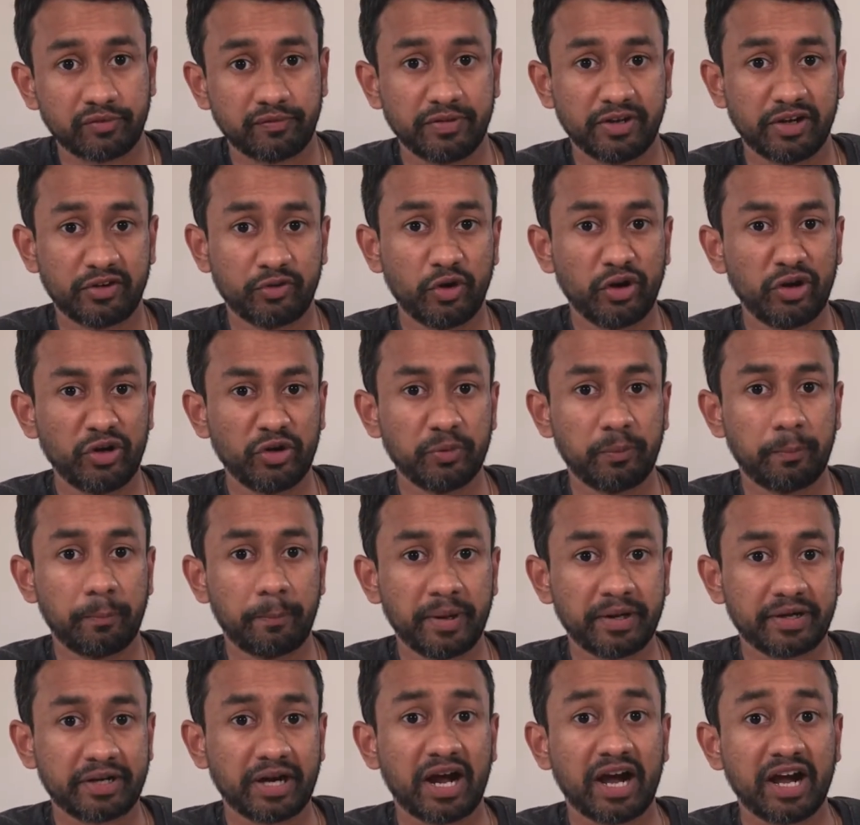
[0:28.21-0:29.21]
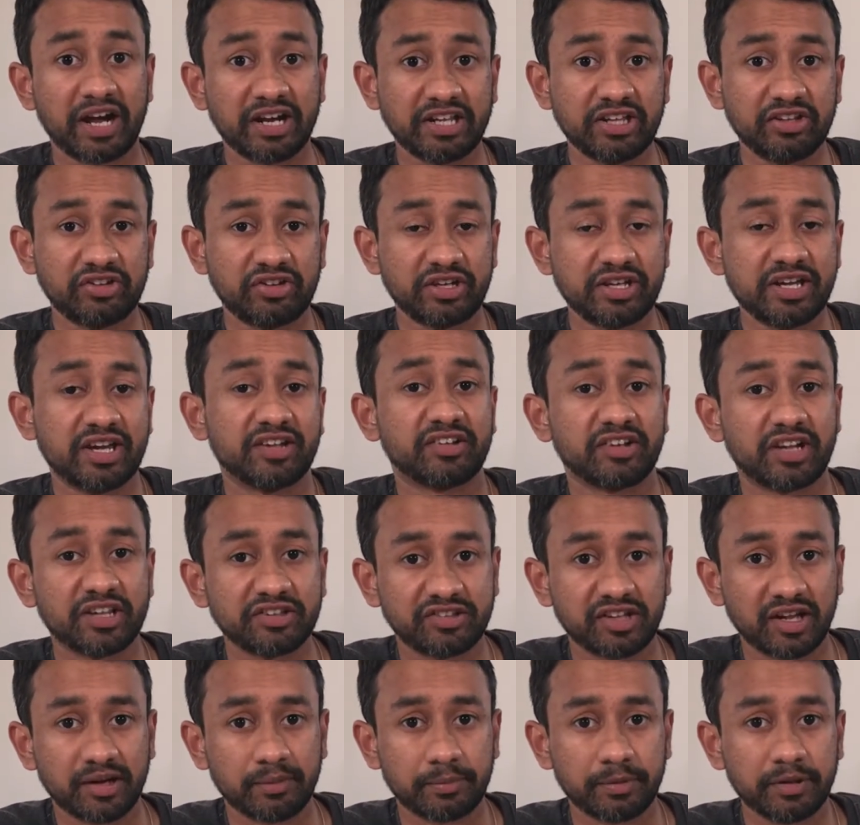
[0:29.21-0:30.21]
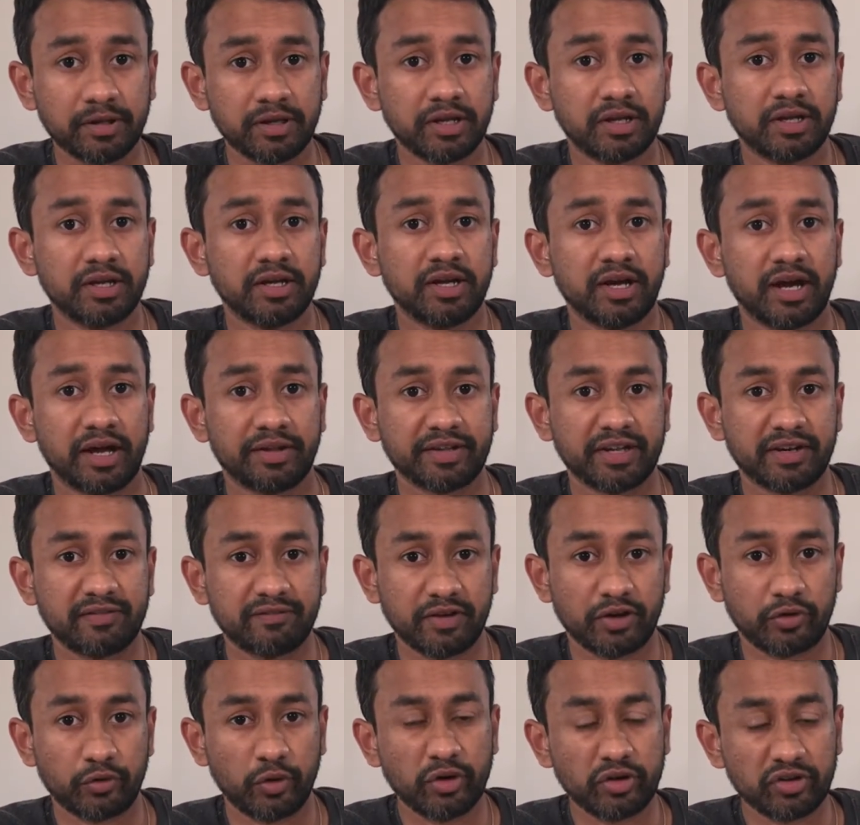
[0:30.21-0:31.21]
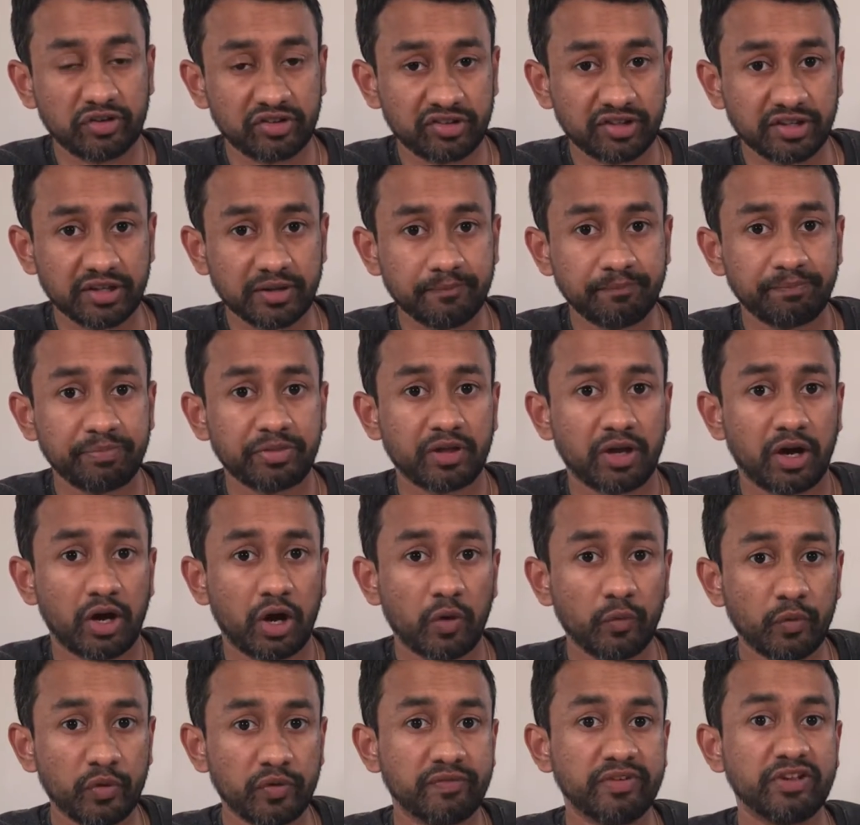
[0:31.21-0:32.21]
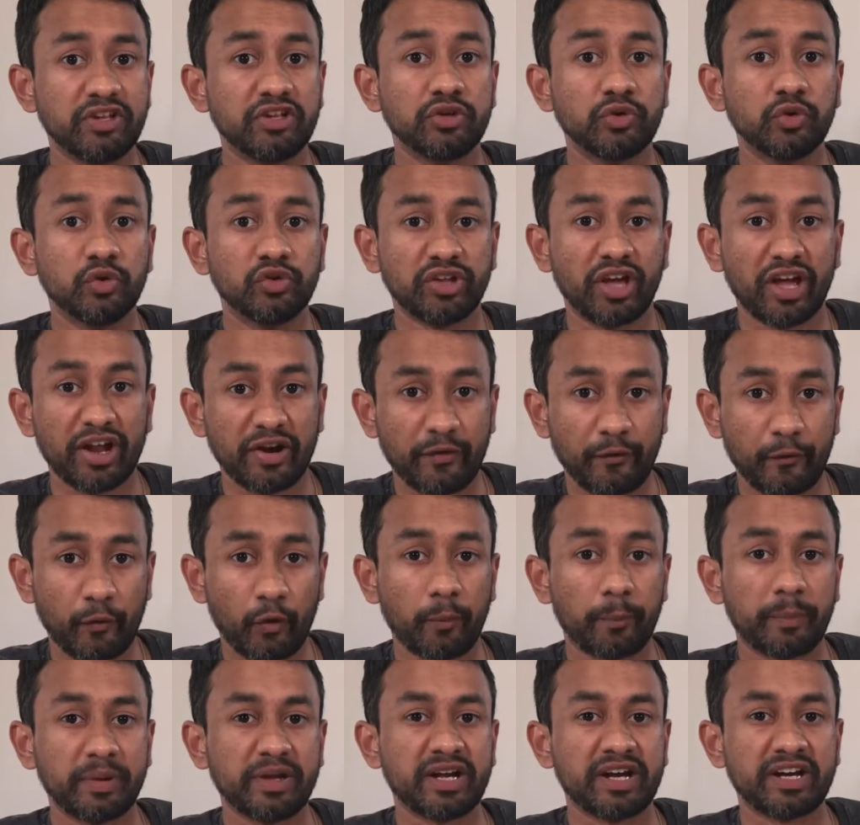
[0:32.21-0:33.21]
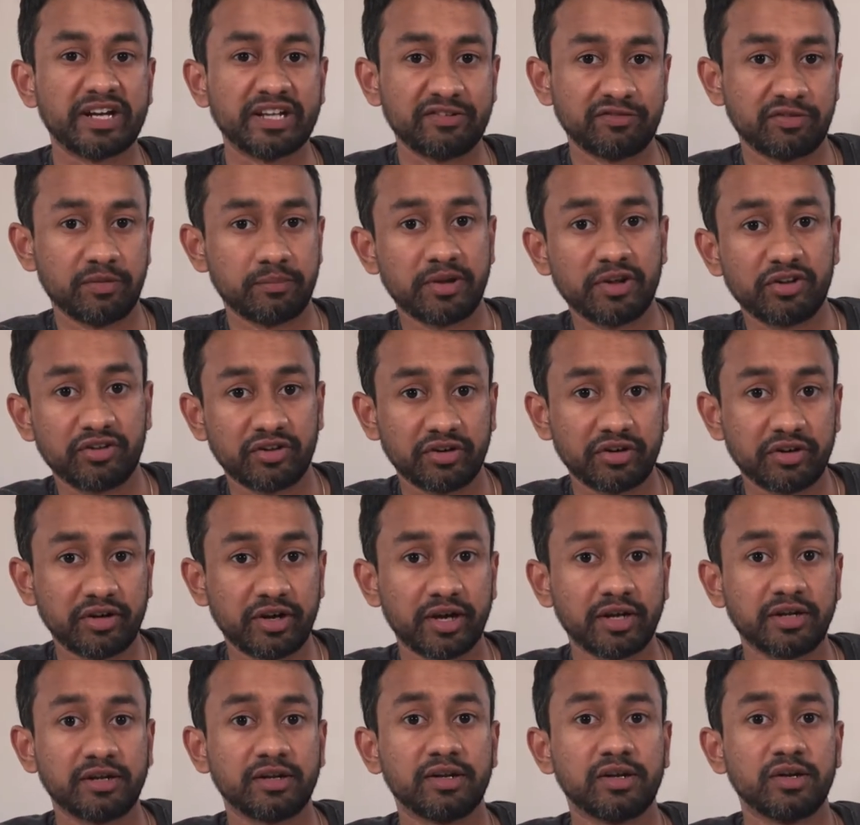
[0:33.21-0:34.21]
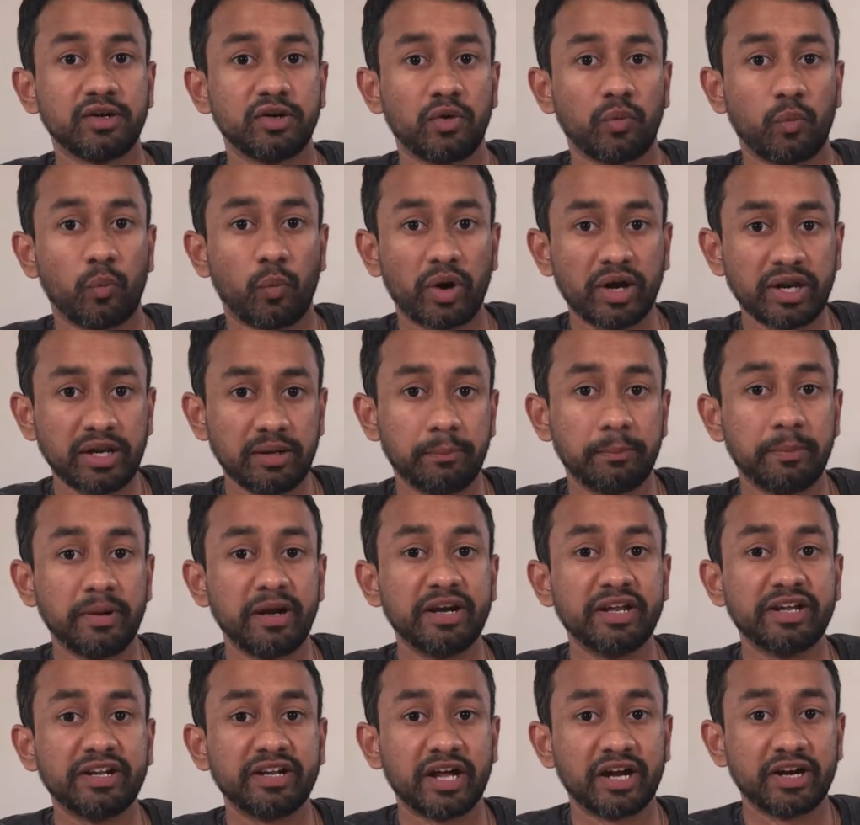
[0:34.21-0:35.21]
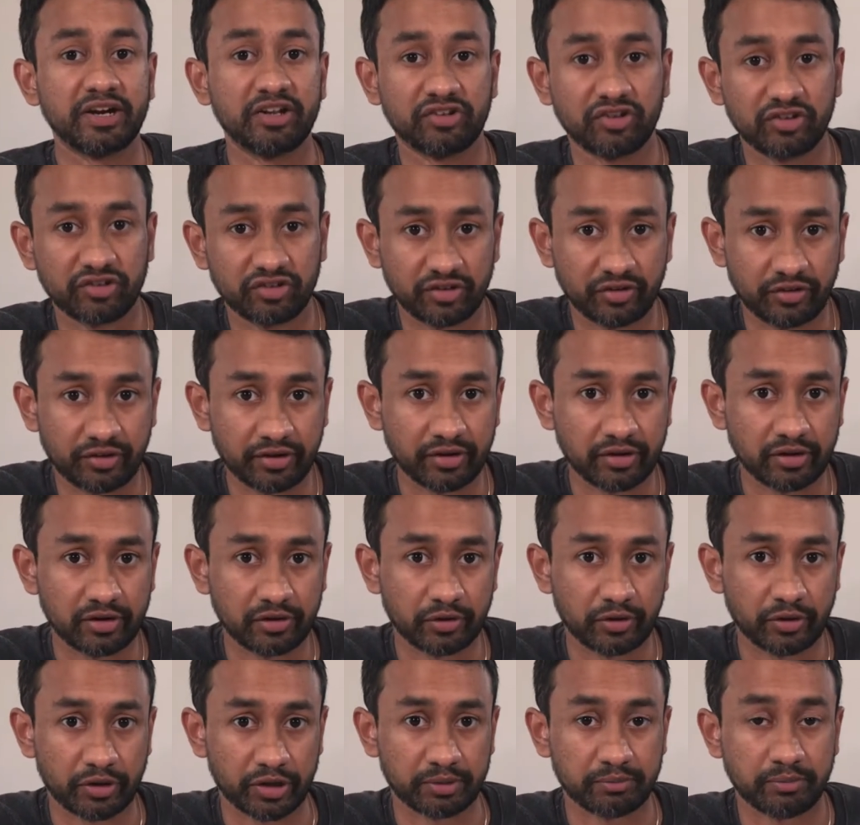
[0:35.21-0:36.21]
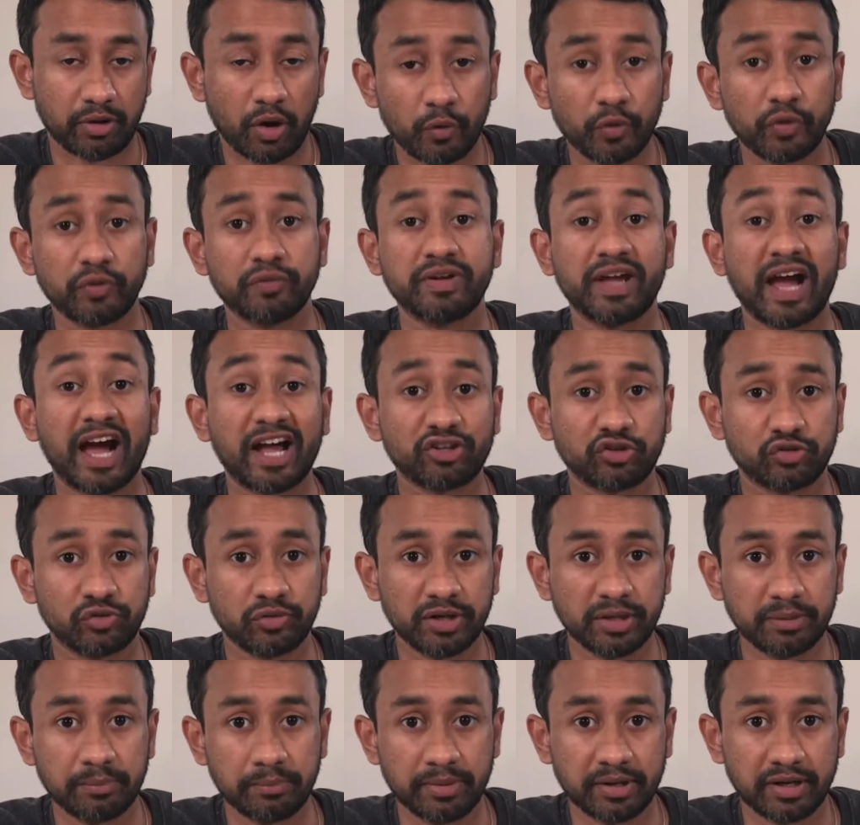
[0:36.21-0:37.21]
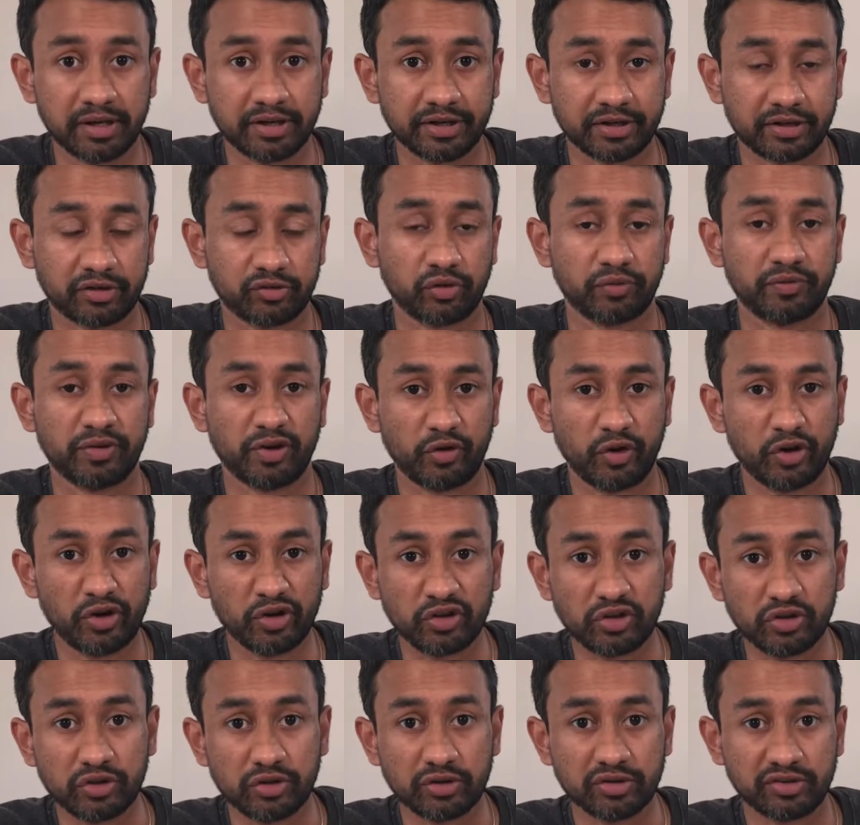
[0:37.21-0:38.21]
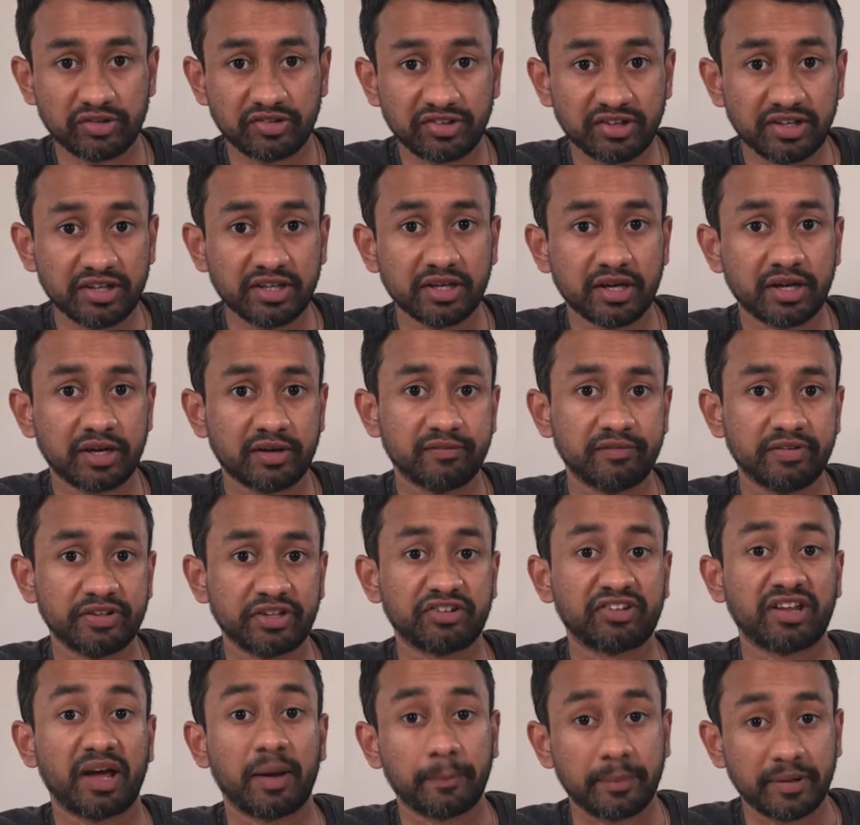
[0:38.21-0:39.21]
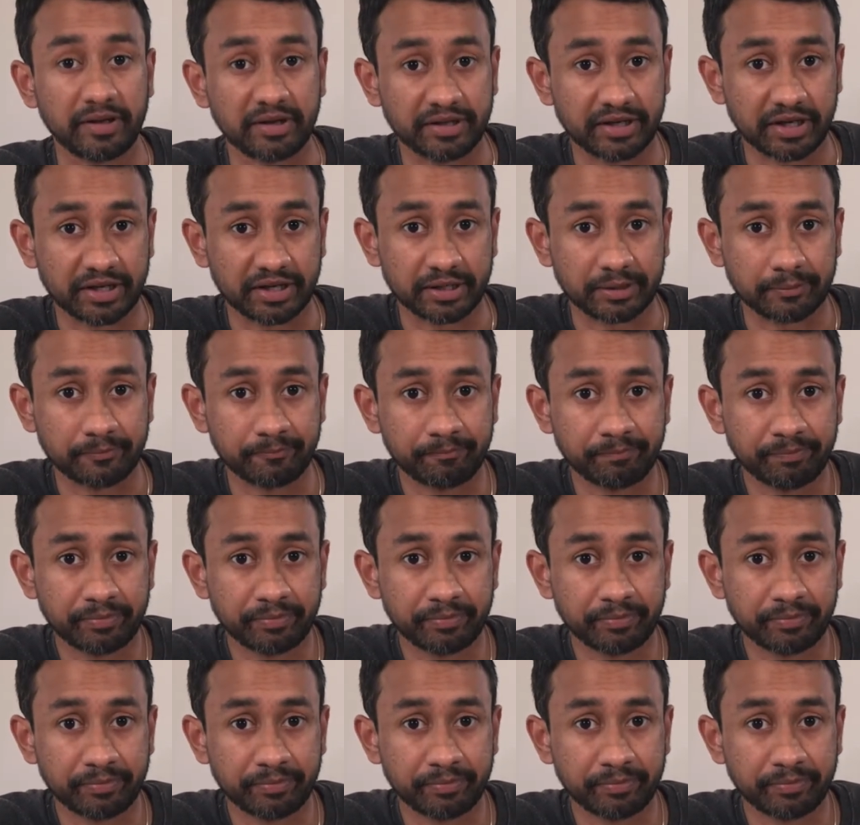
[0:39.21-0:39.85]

We are going to pick ID3 as an example, and then we are going to see how do we use entropy and information gain while building a decision tree algorithm. How do we actually build it? So we are going to see with a sample data.